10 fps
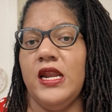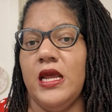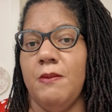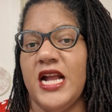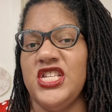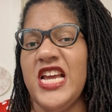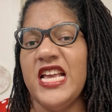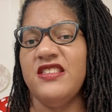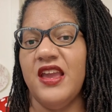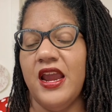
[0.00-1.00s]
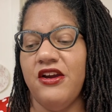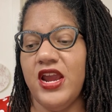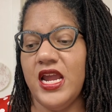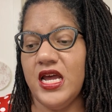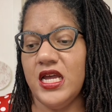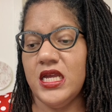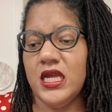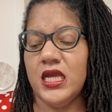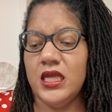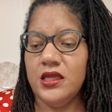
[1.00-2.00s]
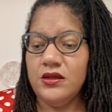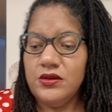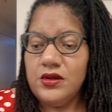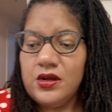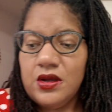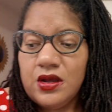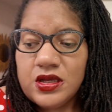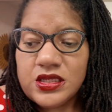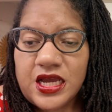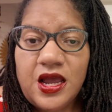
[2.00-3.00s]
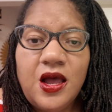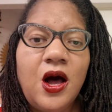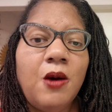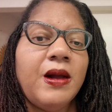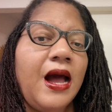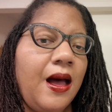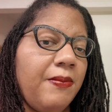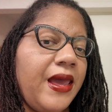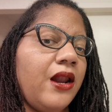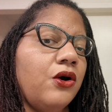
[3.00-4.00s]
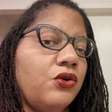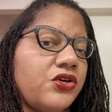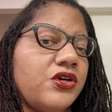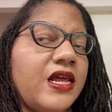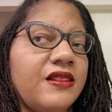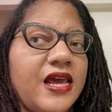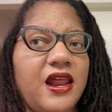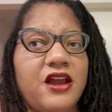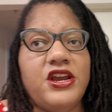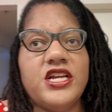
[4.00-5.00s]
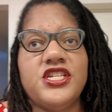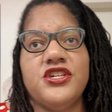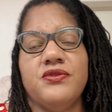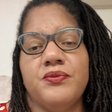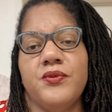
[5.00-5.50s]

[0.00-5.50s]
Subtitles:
in my chest area to help combat odor in that area too.